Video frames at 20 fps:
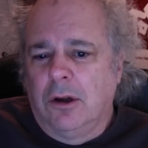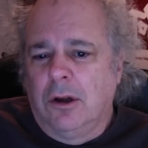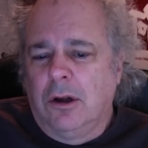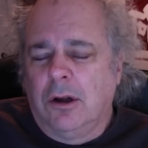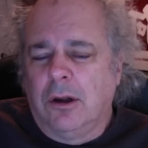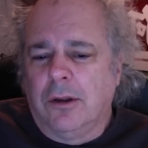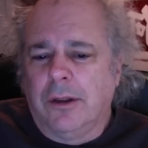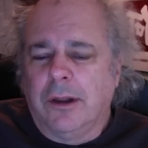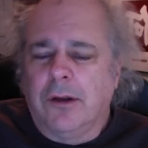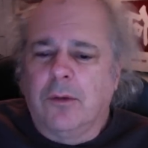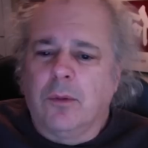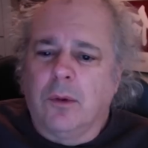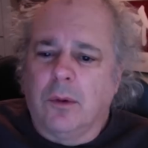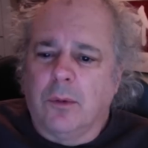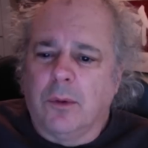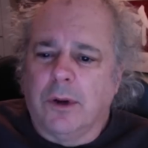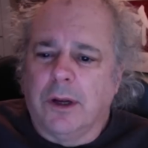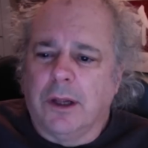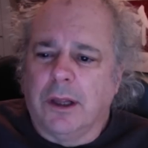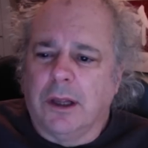That's one
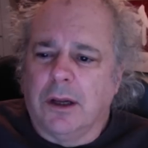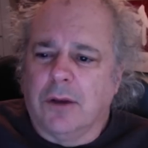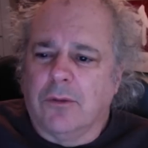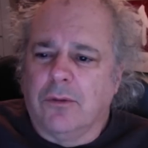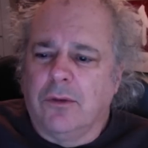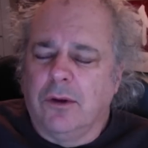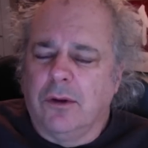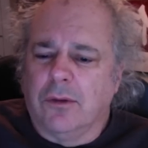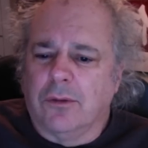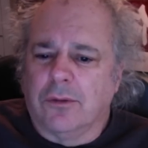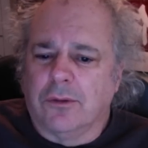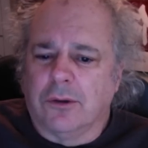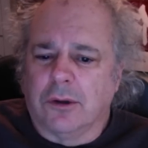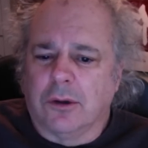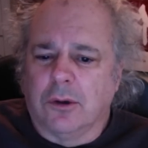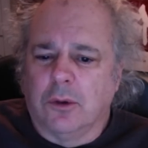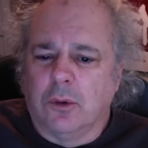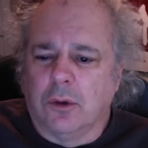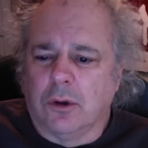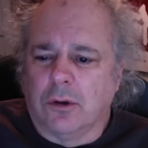way to get a feel for a
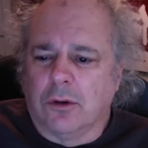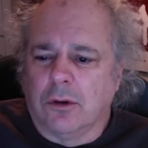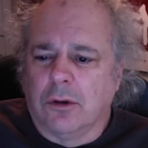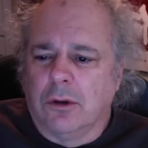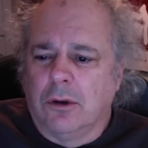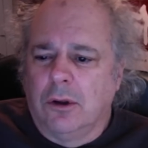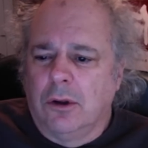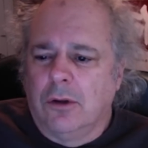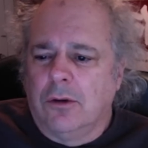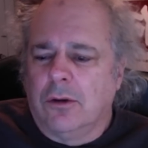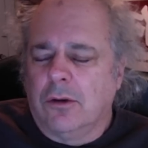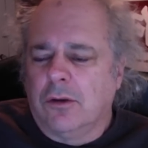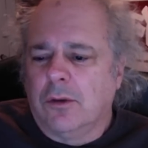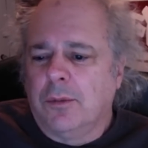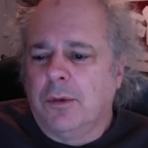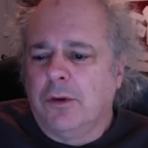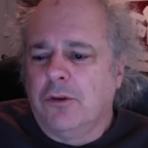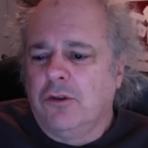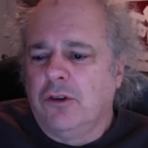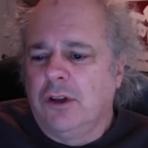course. So
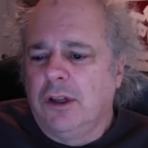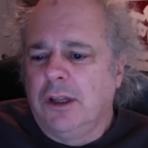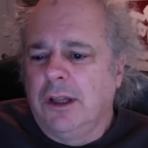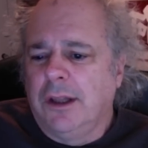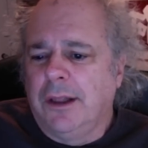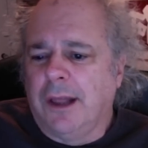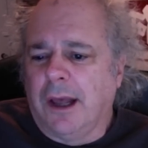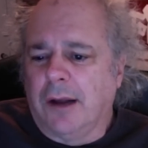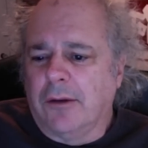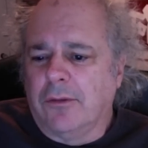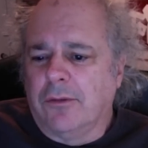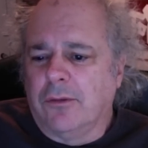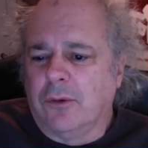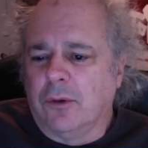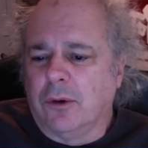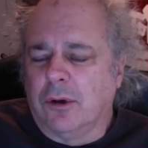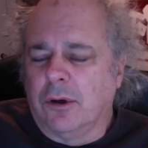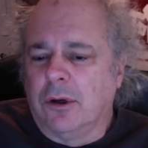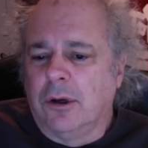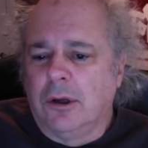suppose you did that
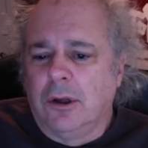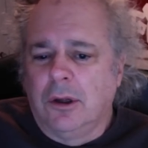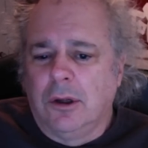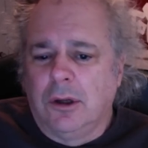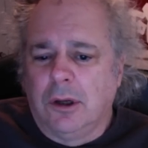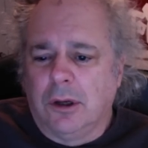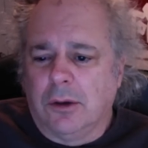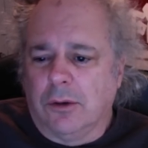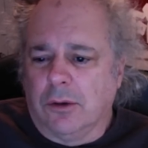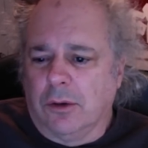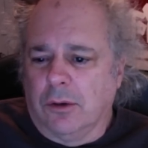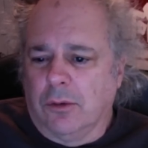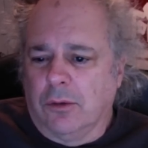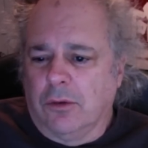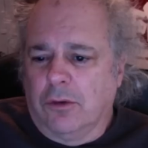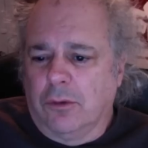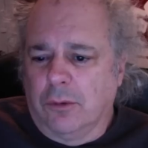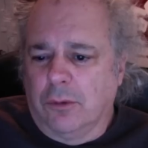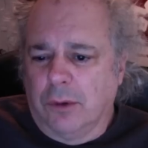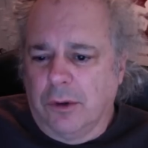for, I don't know,
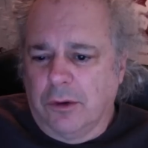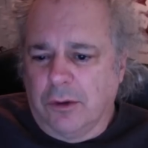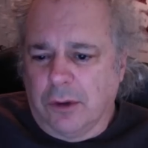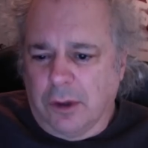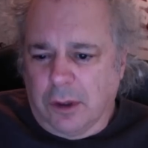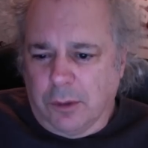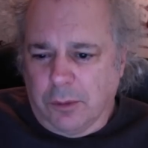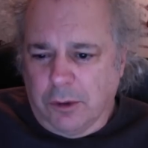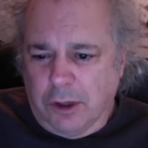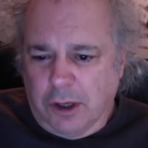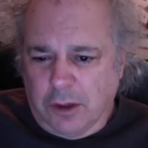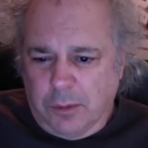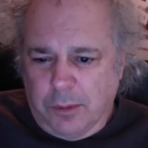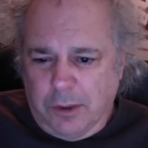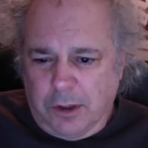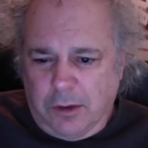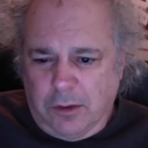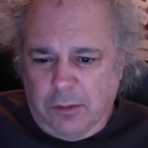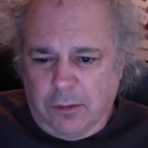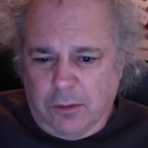Syriza on the
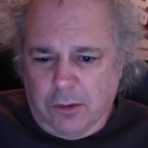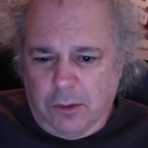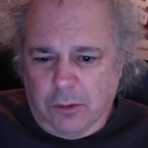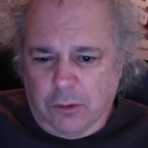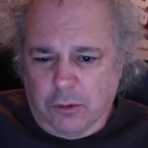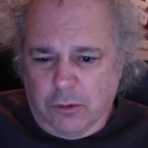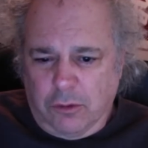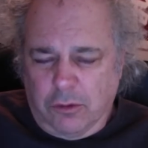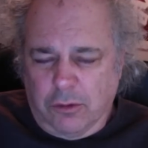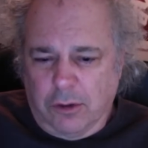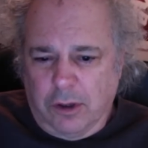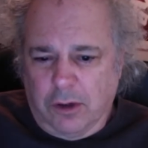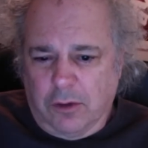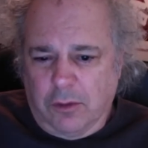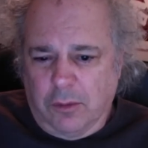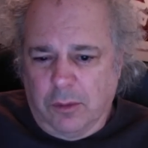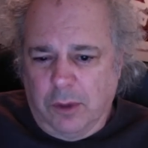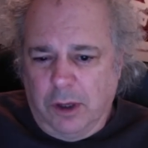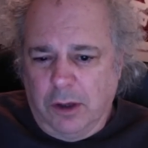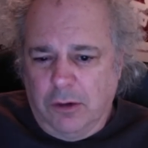prospects of social
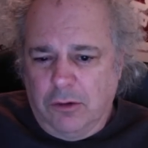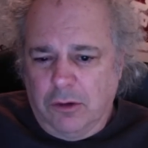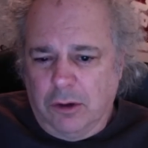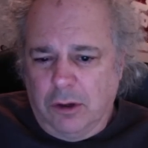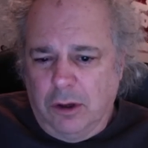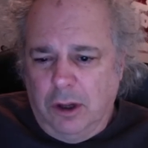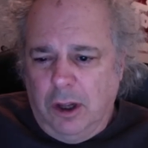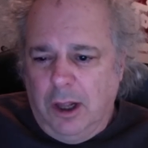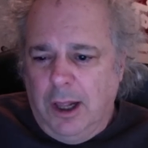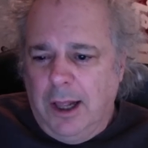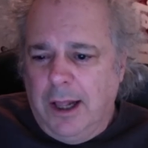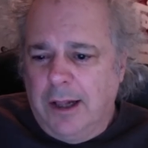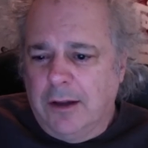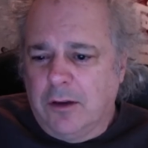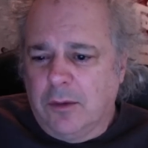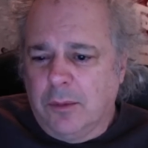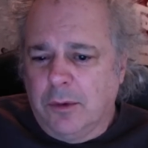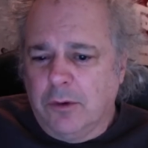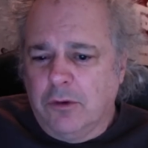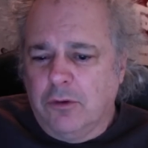transformation. And
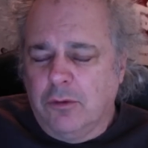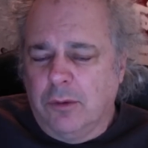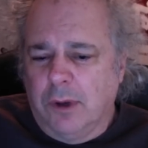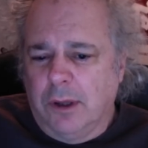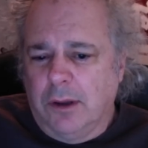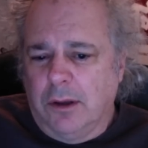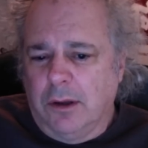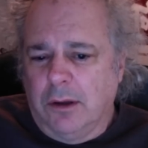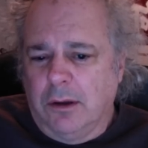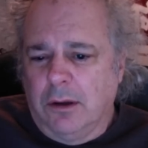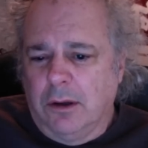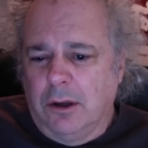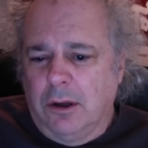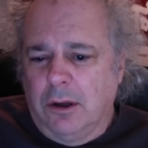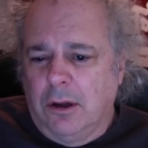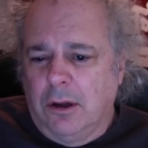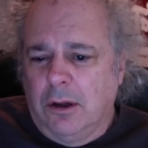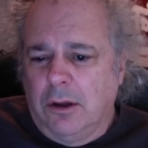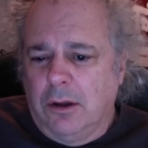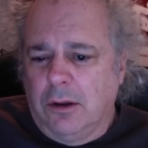suppose you read the
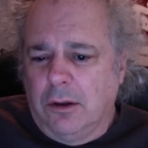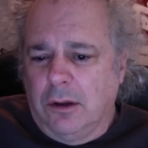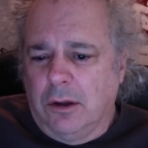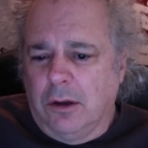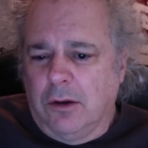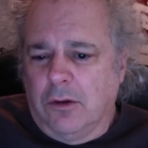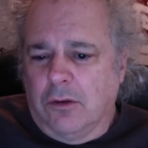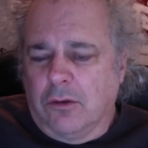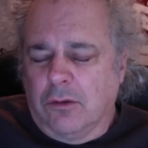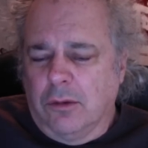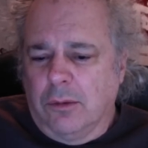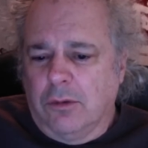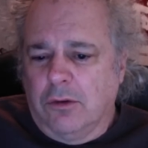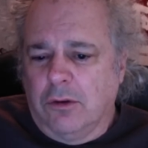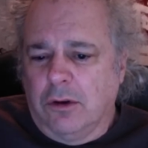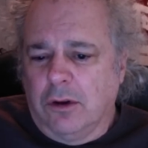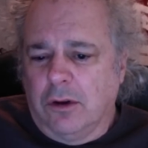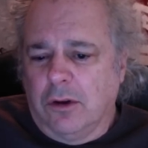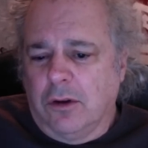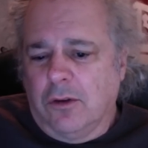description
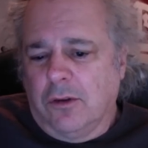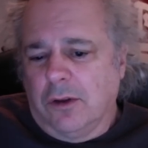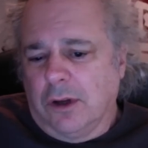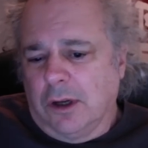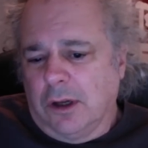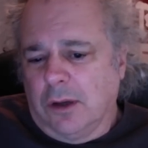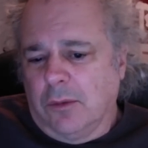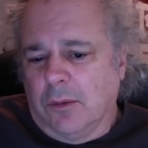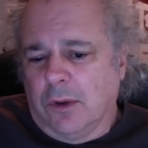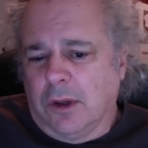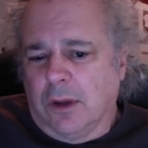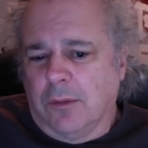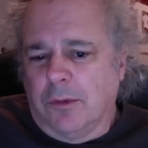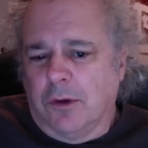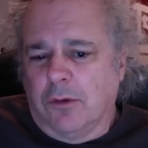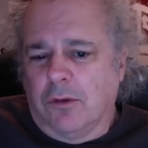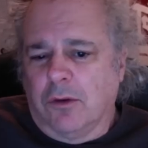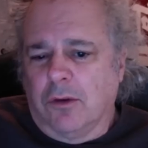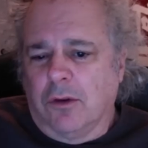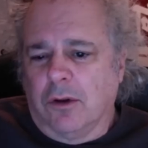and you decided, well, I'm
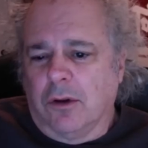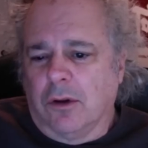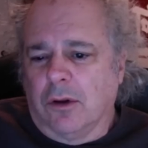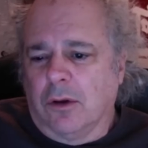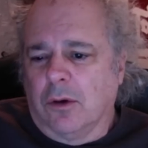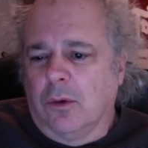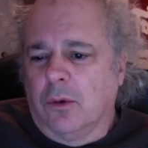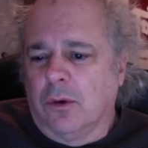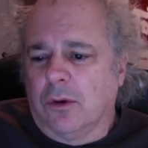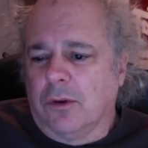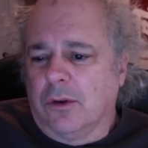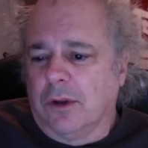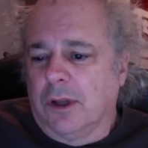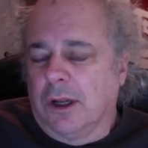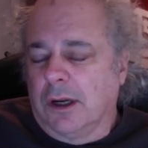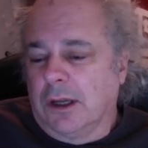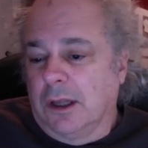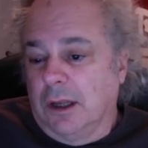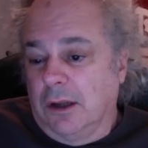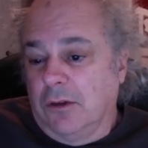interested in the course. In
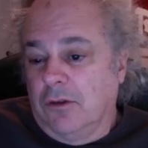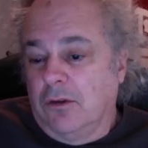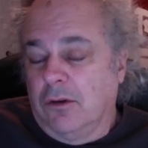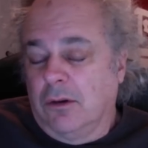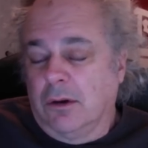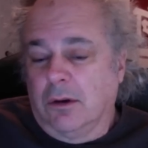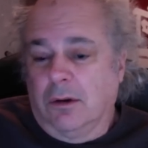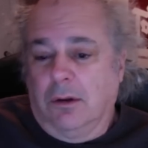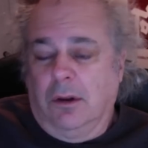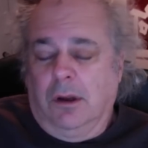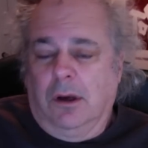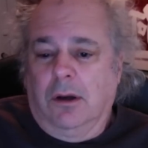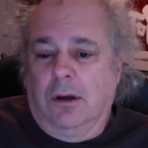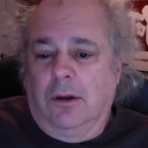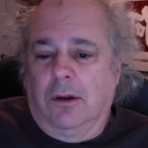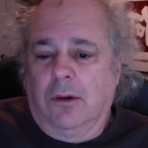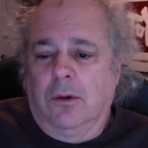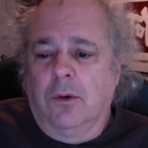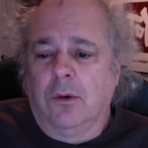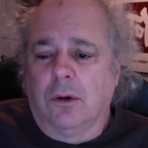that case, you click on
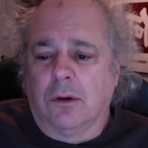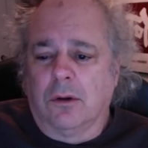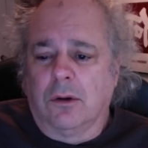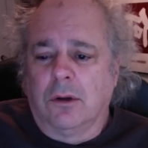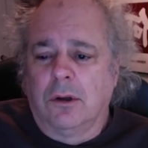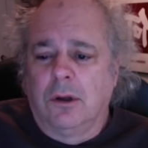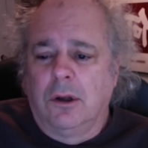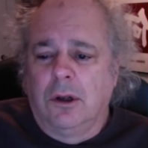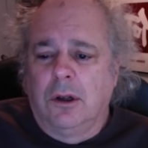the course.